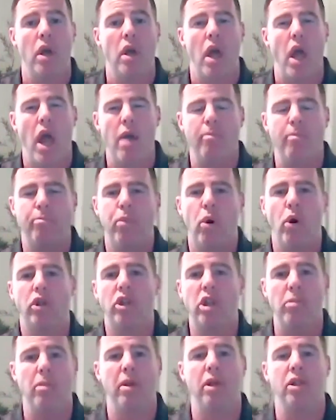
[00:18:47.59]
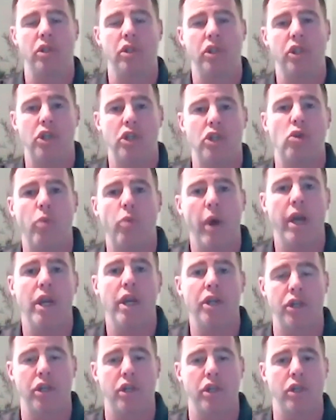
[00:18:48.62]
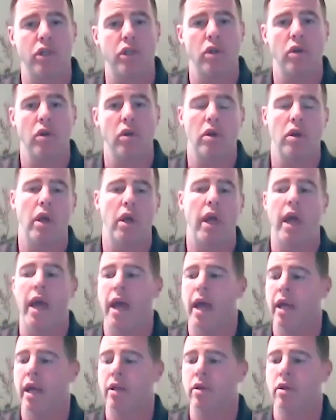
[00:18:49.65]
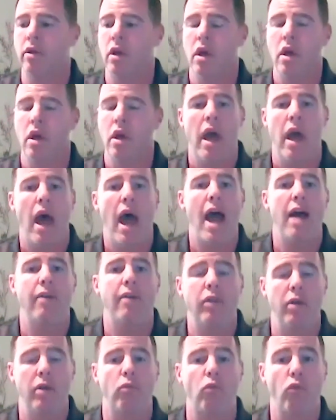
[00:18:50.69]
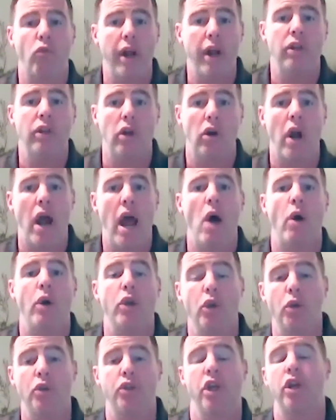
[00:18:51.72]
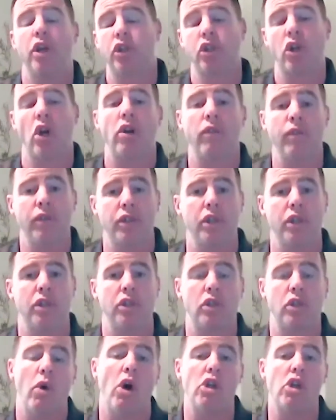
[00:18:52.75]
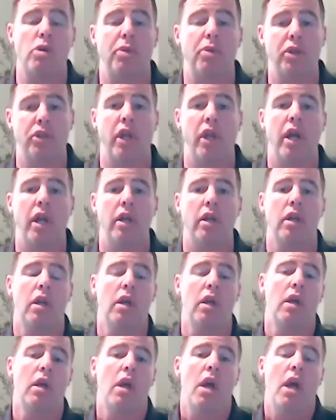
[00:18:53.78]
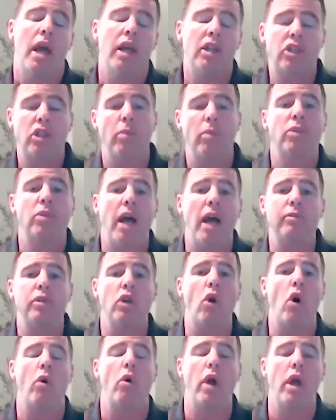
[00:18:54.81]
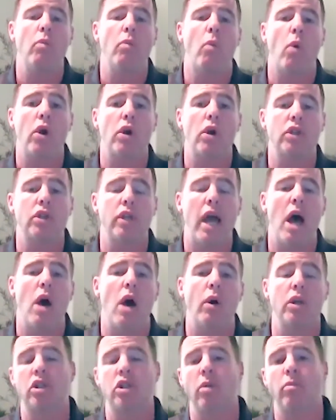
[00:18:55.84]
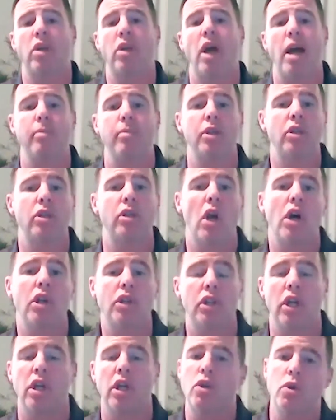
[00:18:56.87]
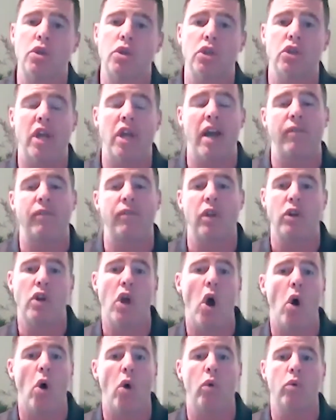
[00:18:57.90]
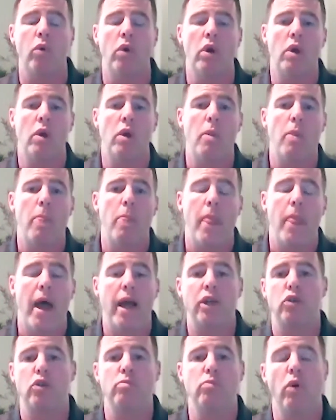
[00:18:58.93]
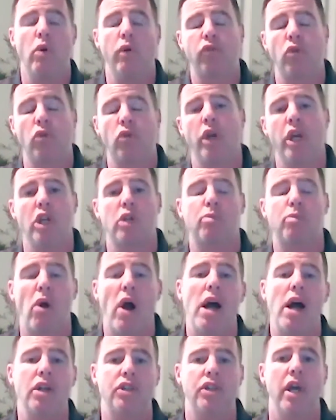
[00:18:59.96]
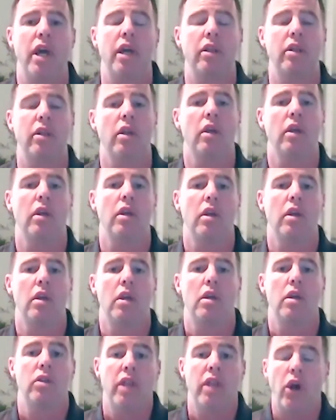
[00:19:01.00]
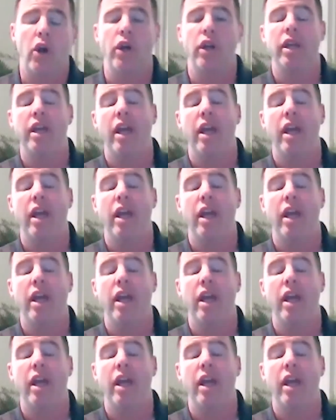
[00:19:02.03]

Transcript: and put them in situations and have them render out and use their services to 100%. And sometimes it works out and sometimes it doesn't. You just have to know, as you move through each project, they're going to